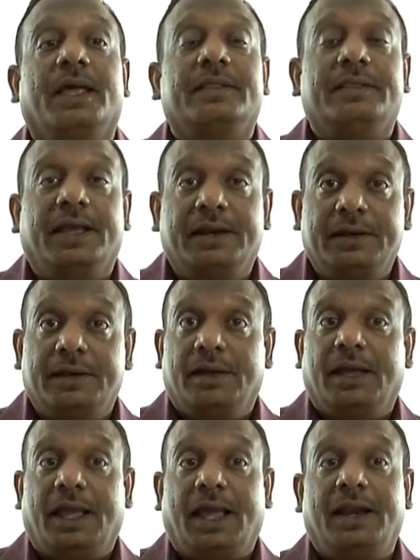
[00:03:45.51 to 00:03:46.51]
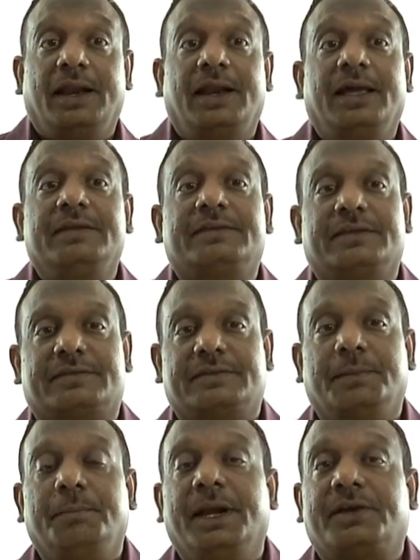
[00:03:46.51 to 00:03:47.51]
Then analyzes
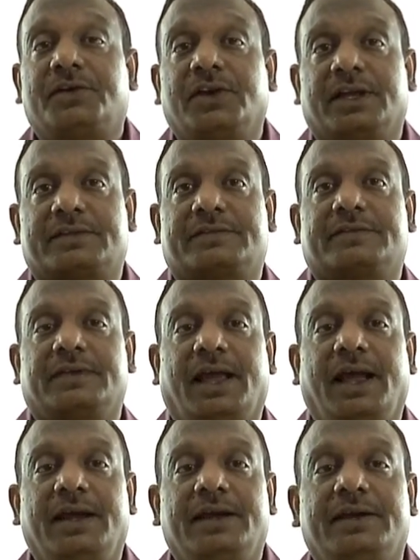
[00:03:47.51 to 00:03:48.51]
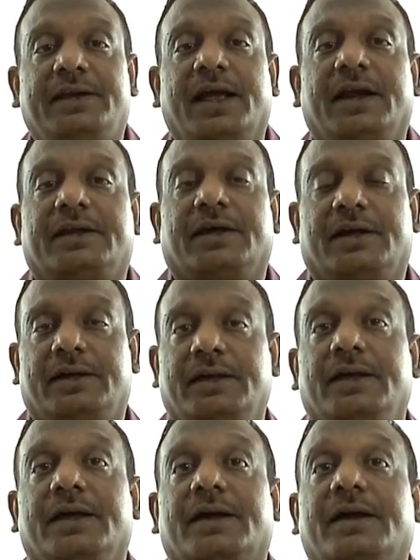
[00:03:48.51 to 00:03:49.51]
the metrics and data
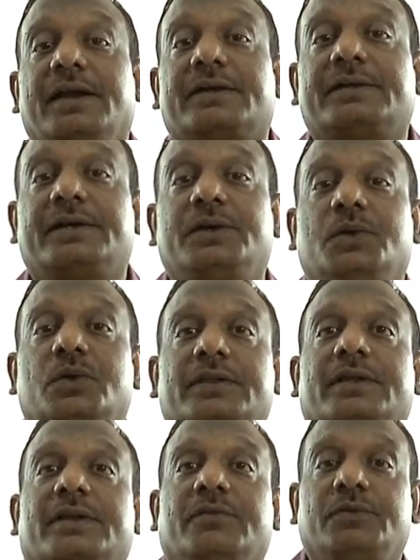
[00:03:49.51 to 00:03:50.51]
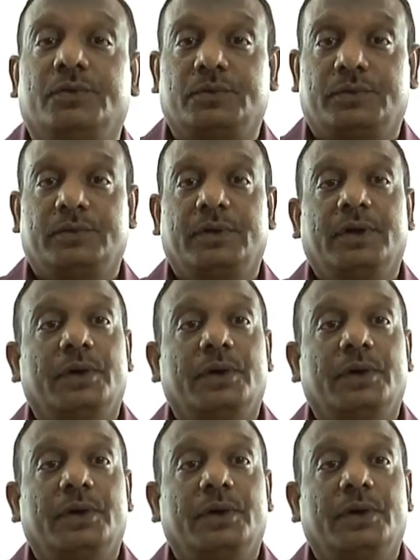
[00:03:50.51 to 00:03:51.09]
collected during the review